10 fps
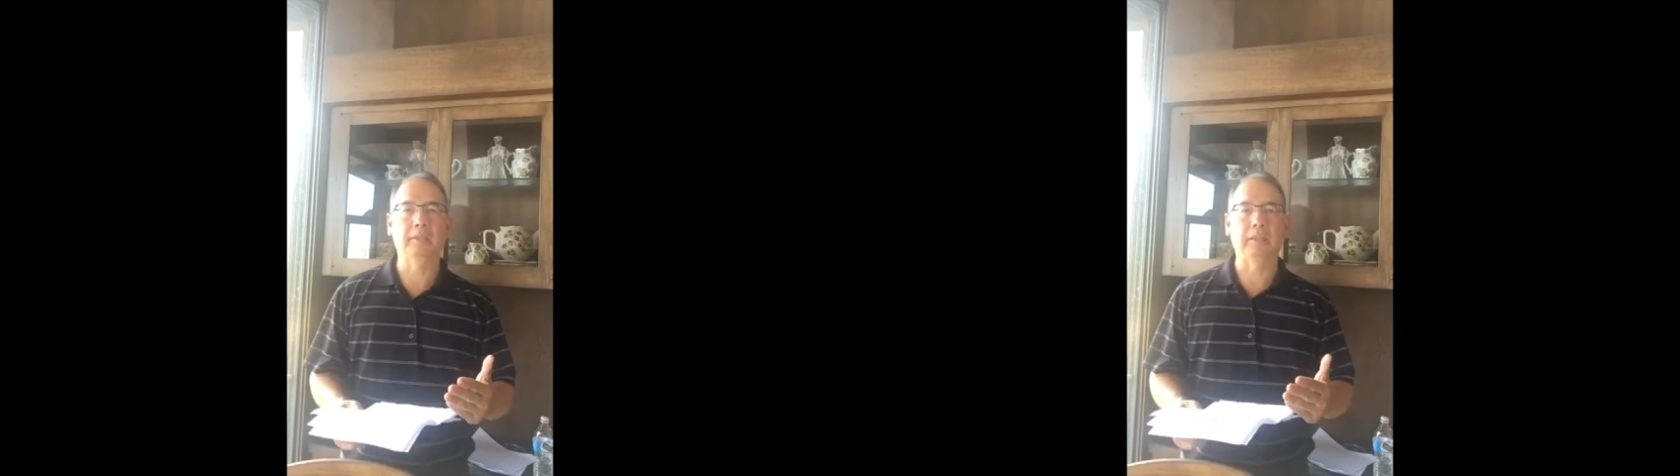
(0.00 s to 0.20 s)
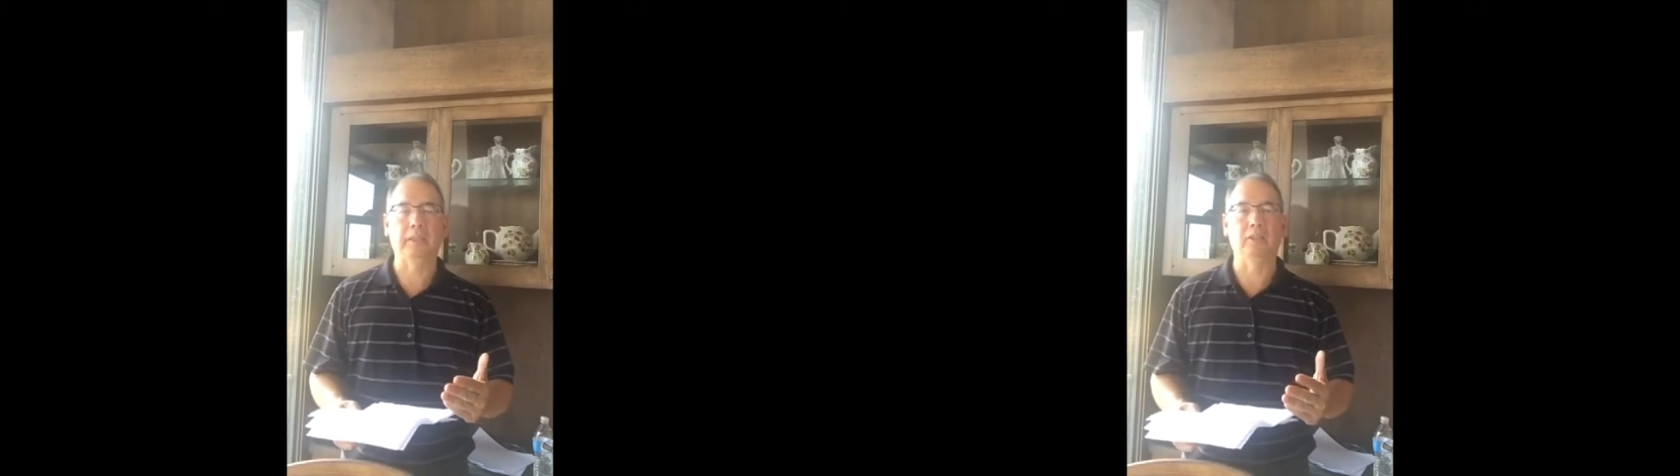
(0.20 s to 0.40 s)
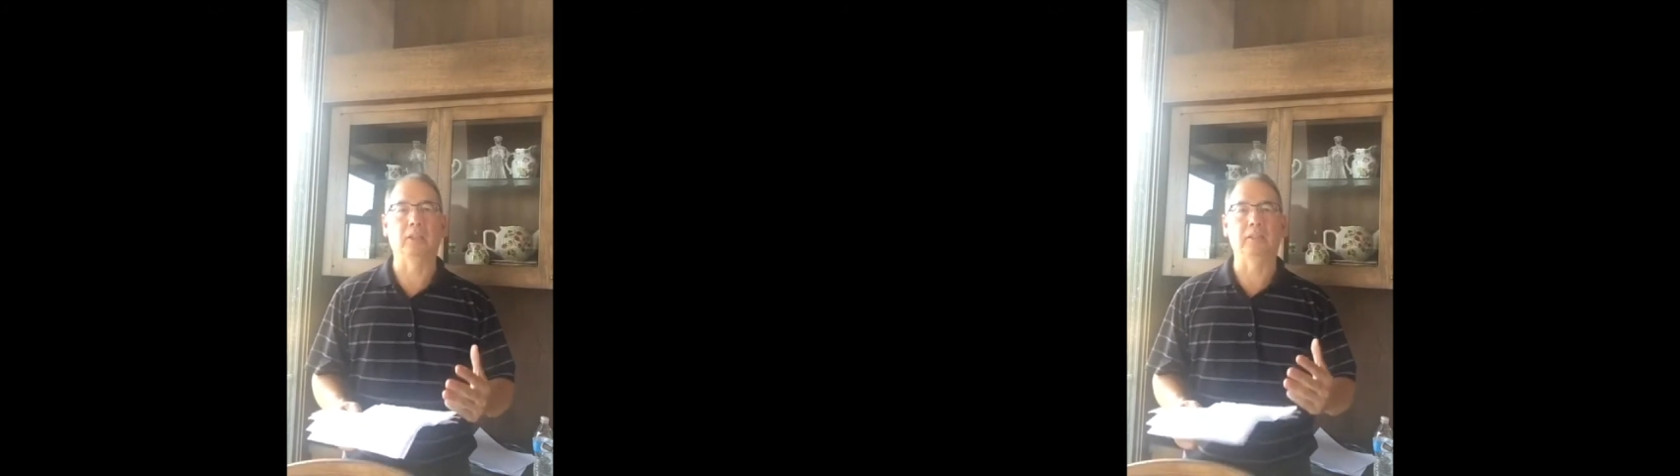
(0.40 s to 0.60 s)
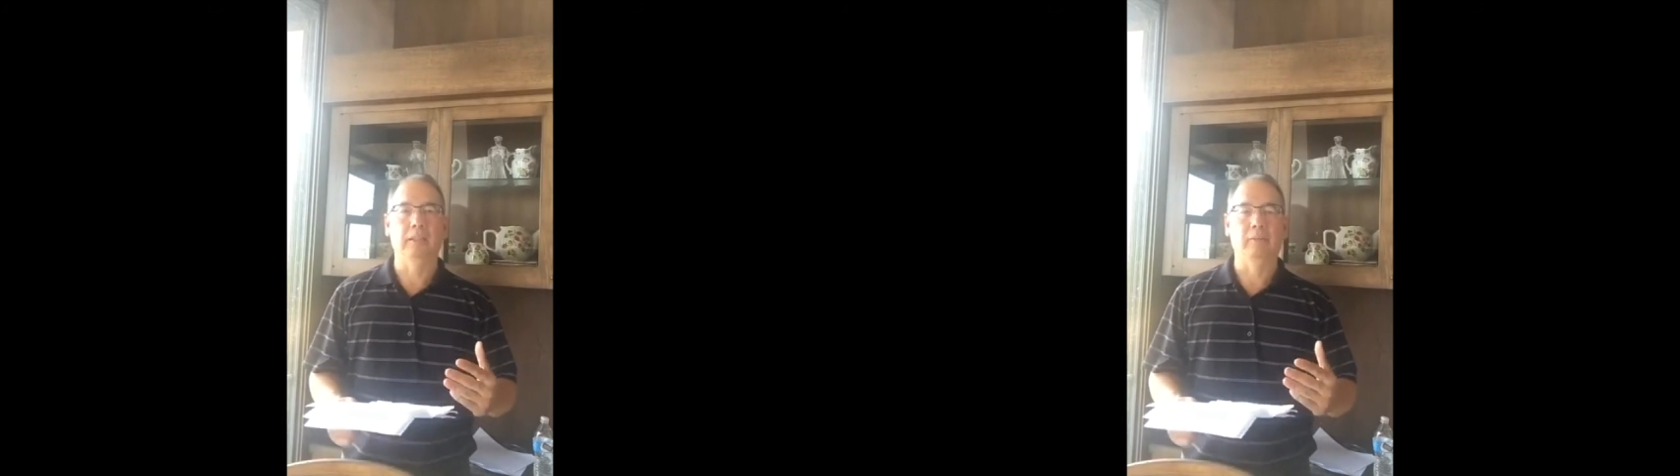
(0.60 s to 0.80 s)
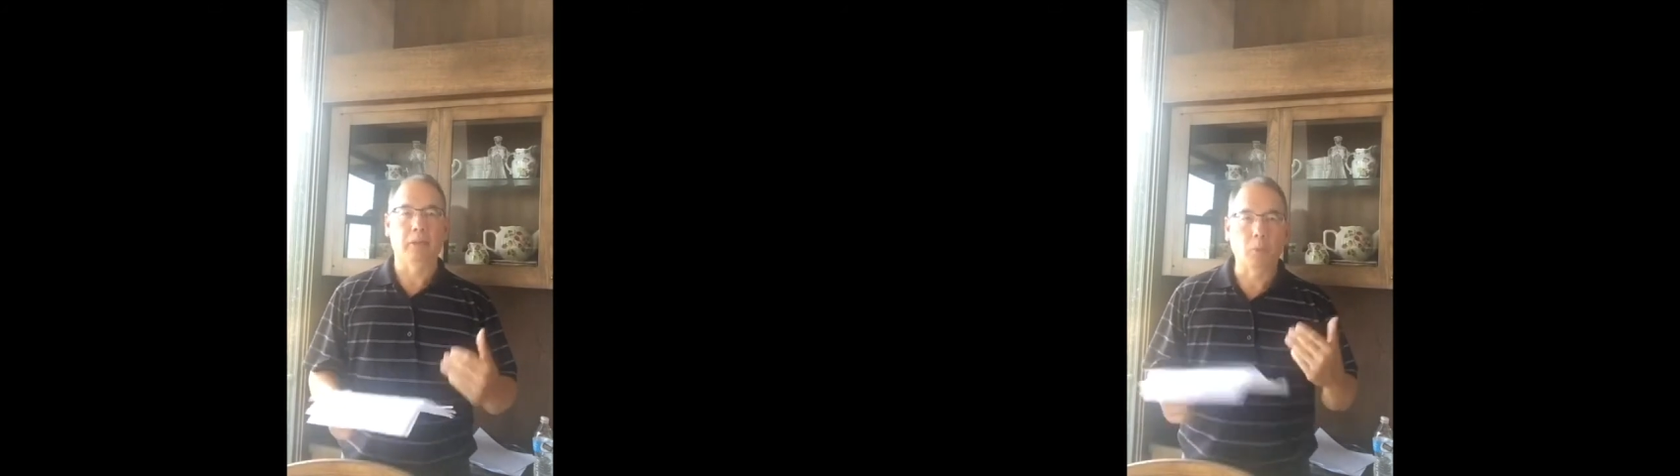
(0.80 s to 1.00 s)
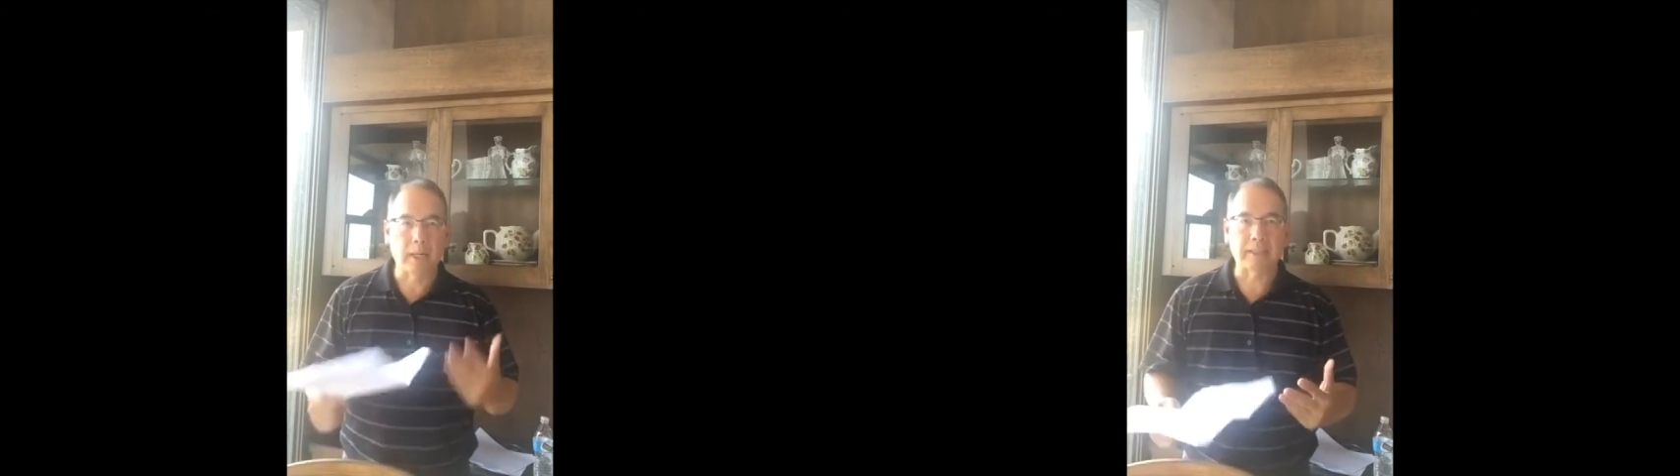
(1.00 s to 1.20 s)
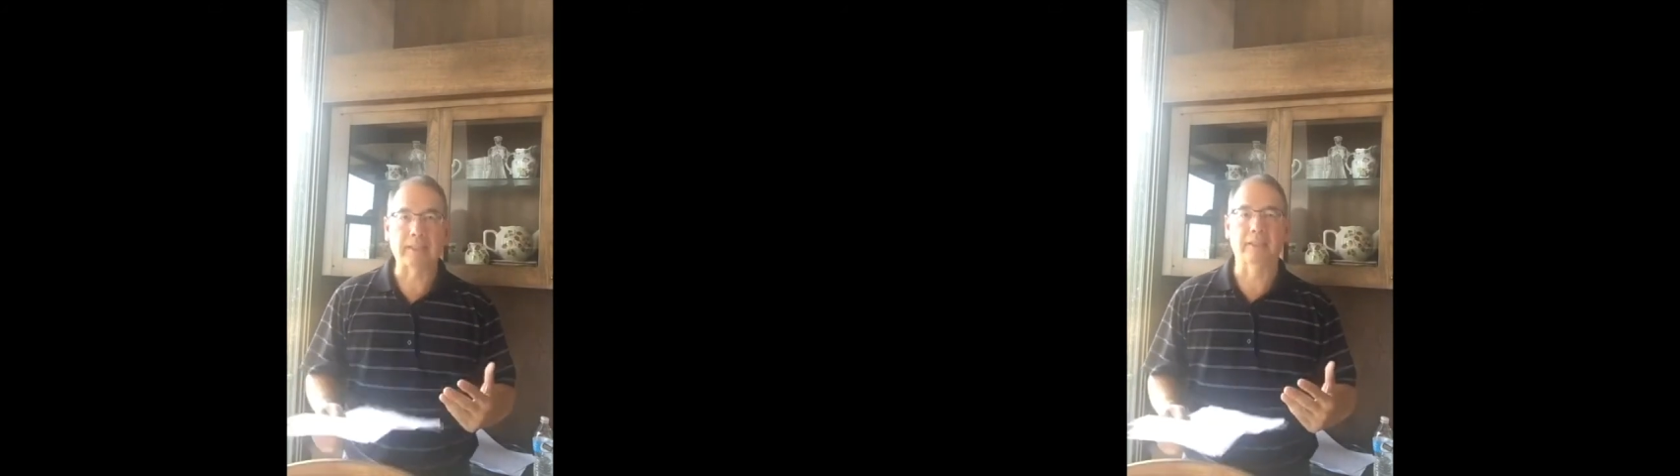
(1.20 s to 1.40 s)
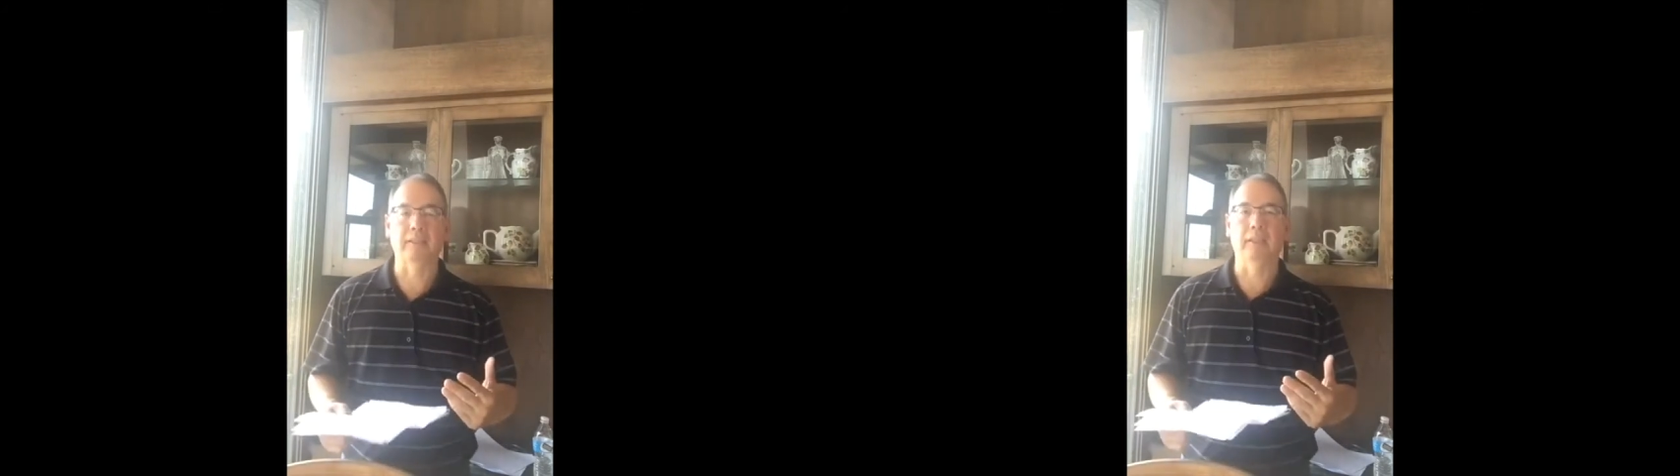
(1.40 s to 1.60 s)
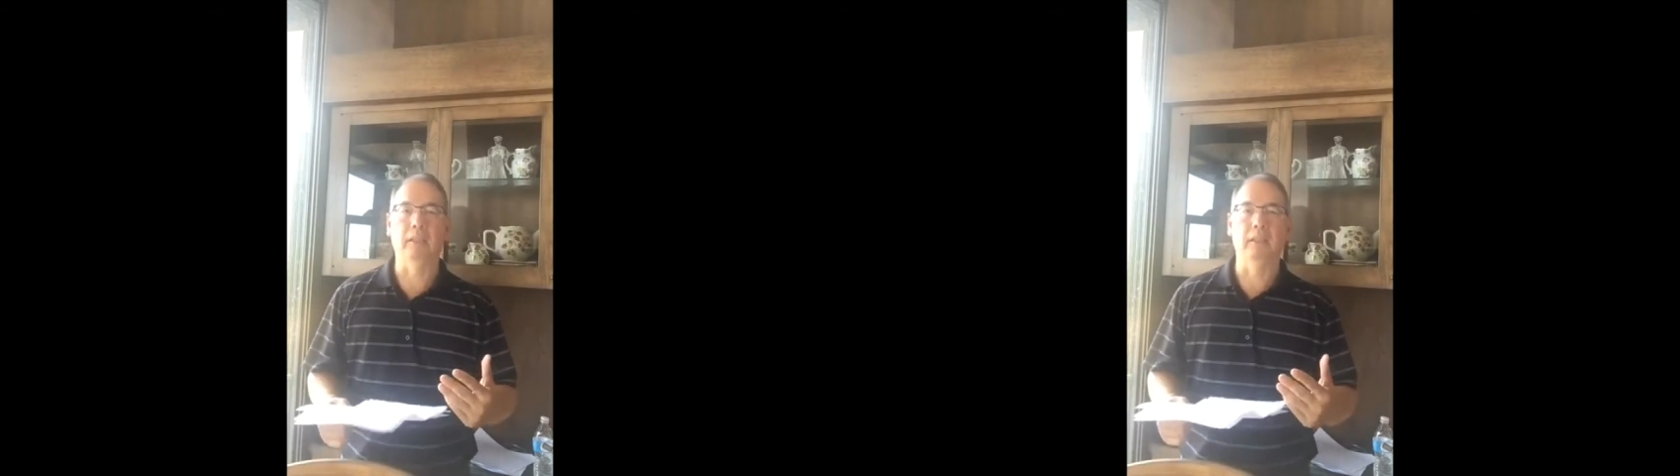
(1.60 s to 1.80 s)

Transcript: it is not requests